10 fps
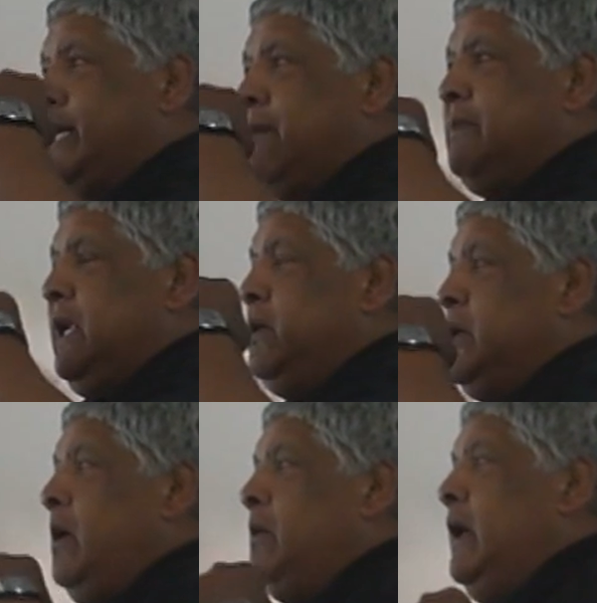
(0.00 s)
something
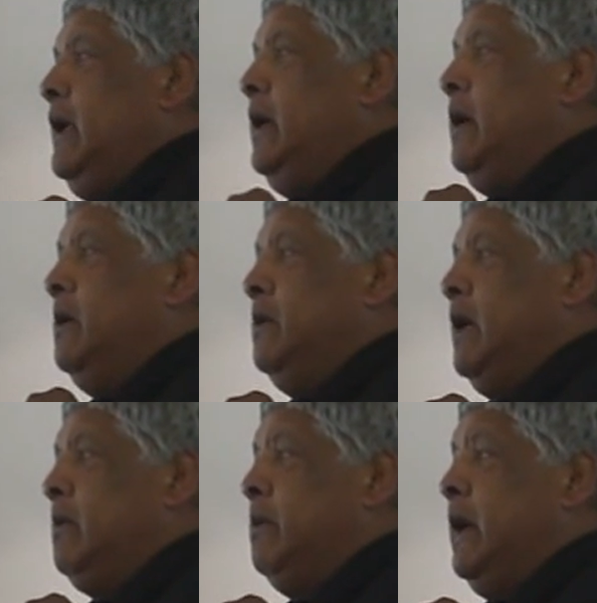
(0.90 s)
totally new
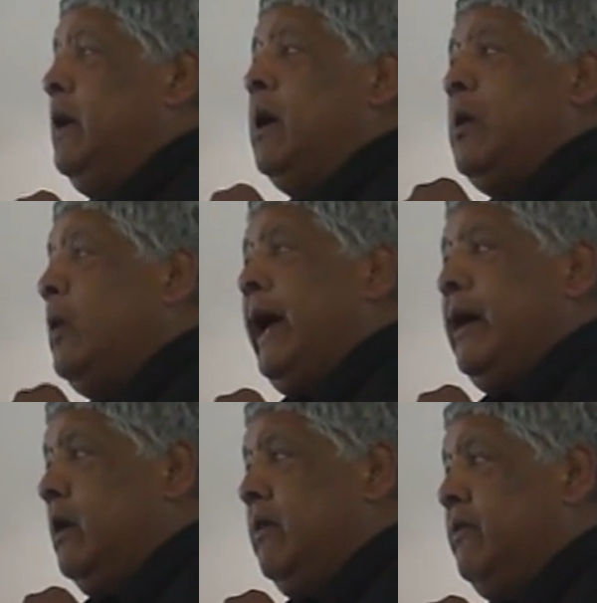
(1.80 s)
that we're not aware
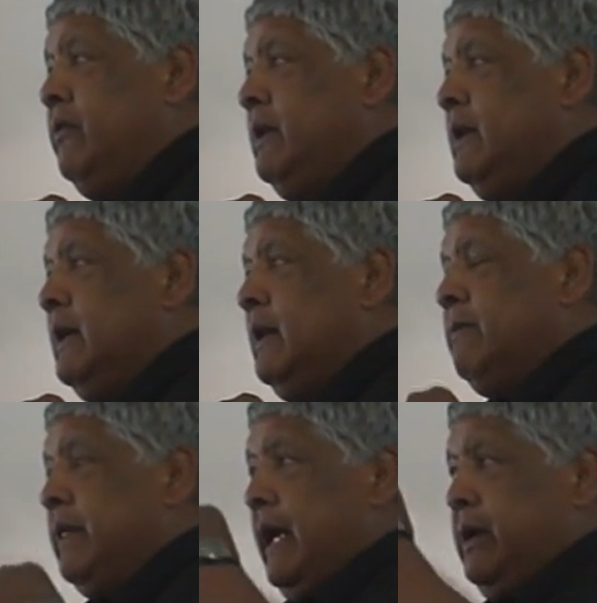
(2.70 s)
of.
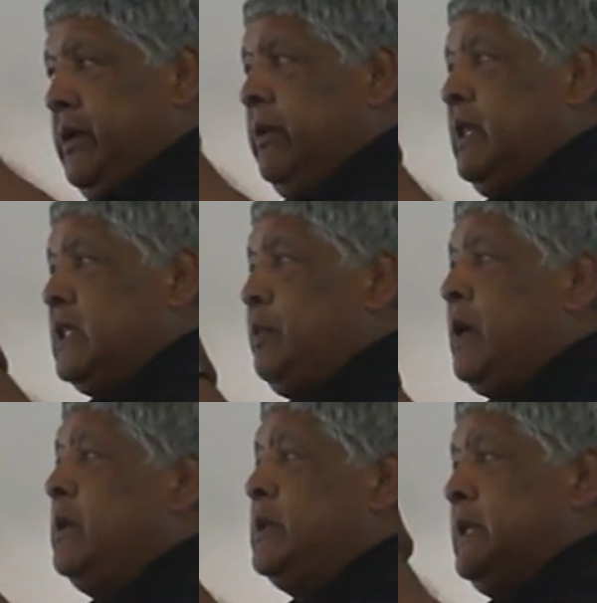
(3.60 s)
But they do this
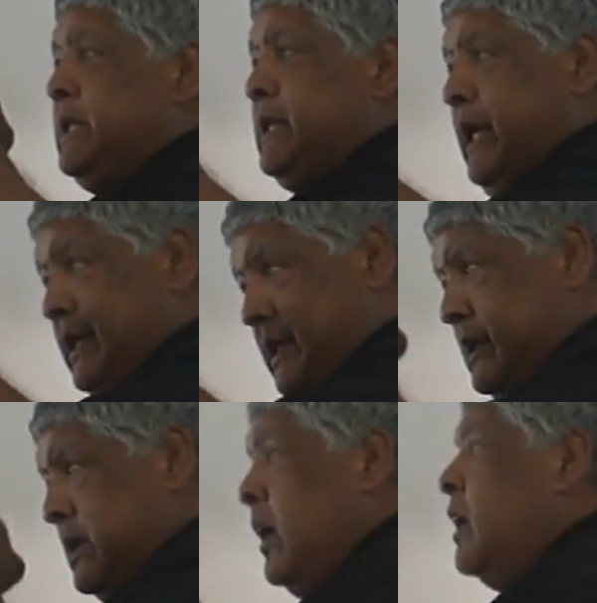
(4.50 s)
because
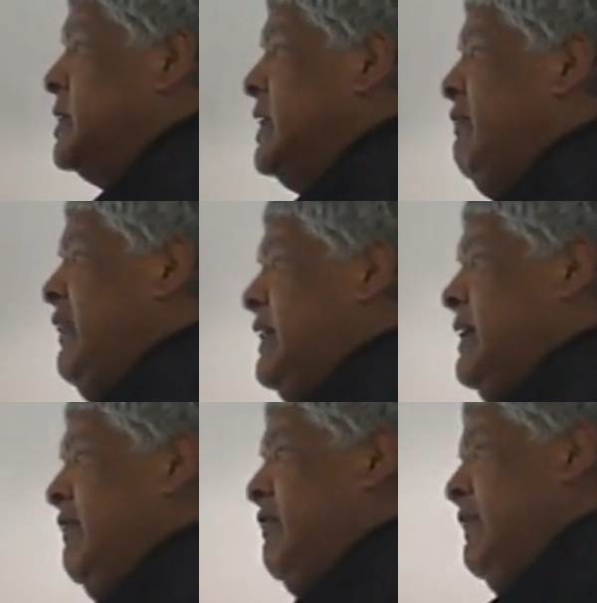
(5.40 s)
it's cost
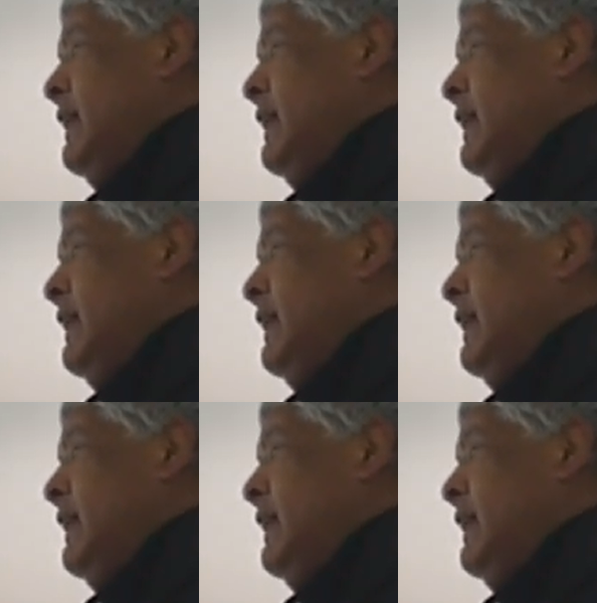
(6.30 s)
effective.